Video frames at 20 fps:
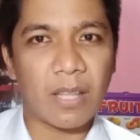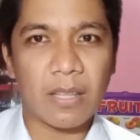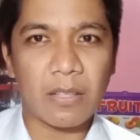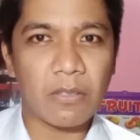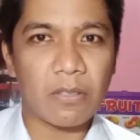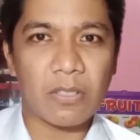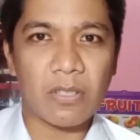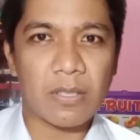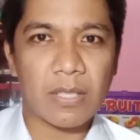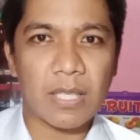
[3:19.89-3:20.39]
then
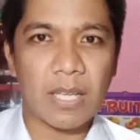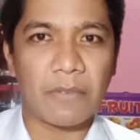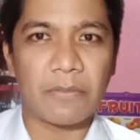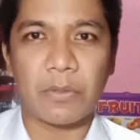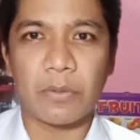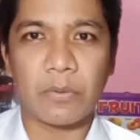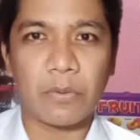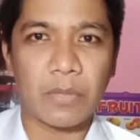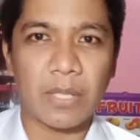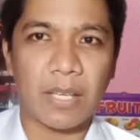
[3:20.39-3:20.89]
you just have
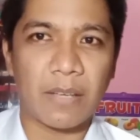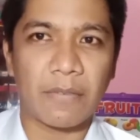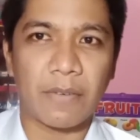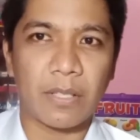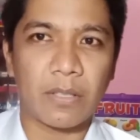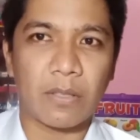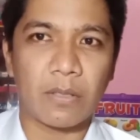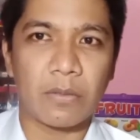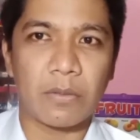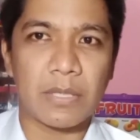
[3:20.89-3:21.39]
to give
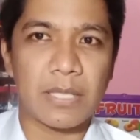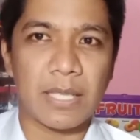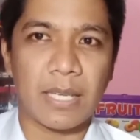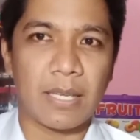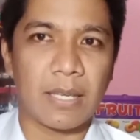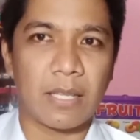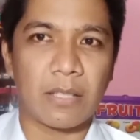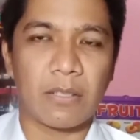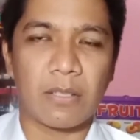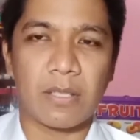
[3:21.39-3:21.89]
it to say it.